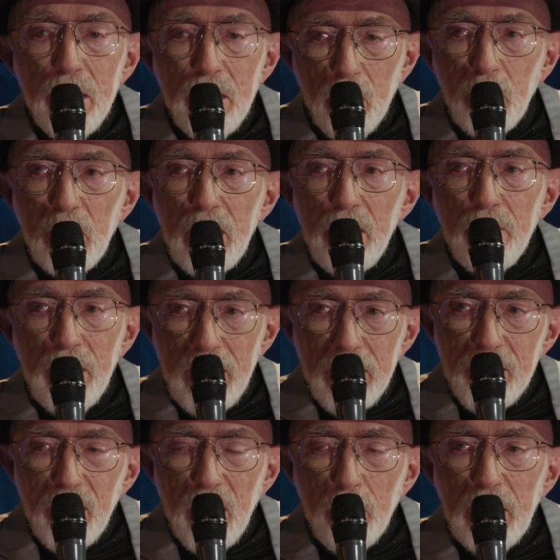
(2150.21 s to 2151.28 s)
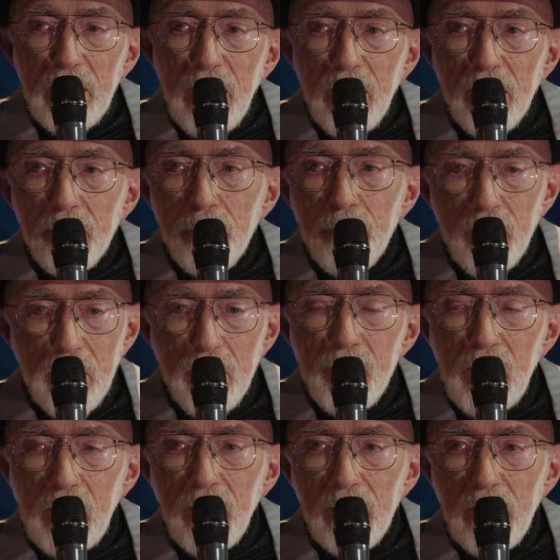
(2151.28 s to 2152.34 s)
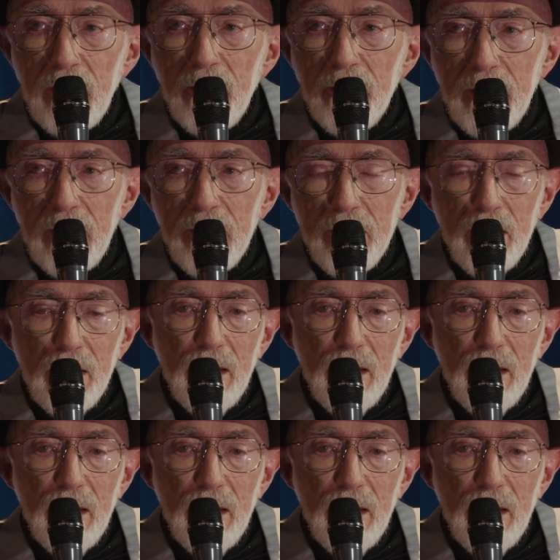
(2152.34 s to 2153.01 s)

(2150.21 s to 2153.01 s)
to believe it is coming out of a singularity,